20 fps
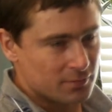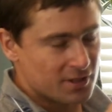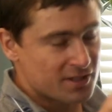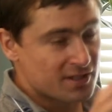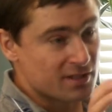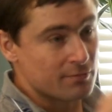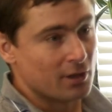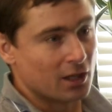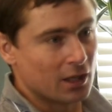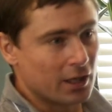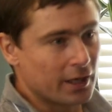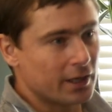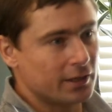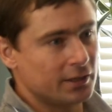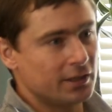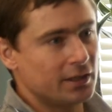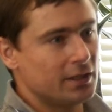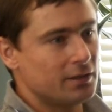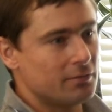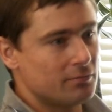
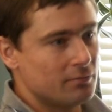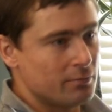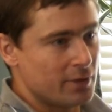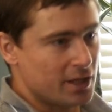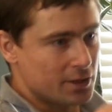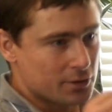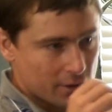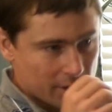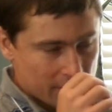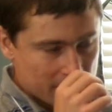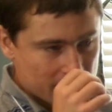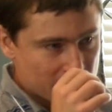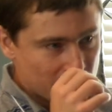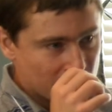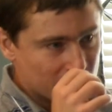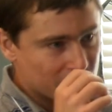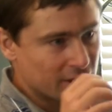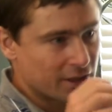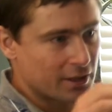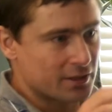similarity matrix.
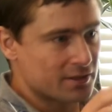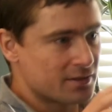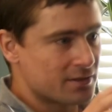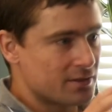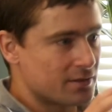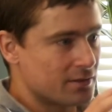So there